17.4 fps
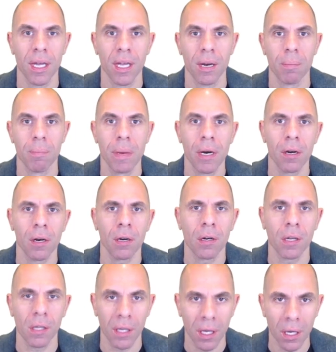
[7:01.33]
and
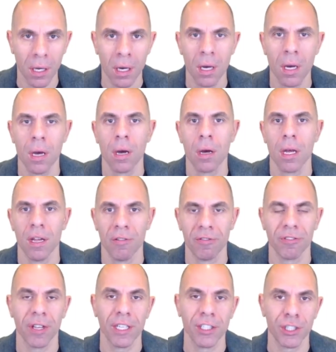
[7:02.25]
empirically,
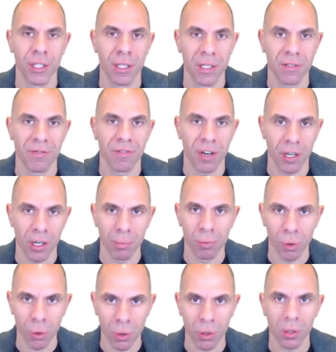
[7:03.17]
inflation is very
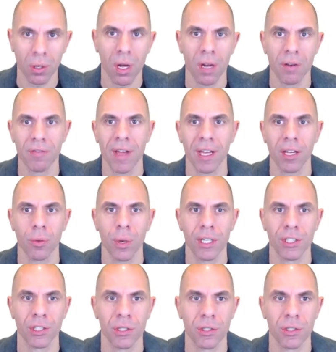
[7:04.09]
brutal on valuation.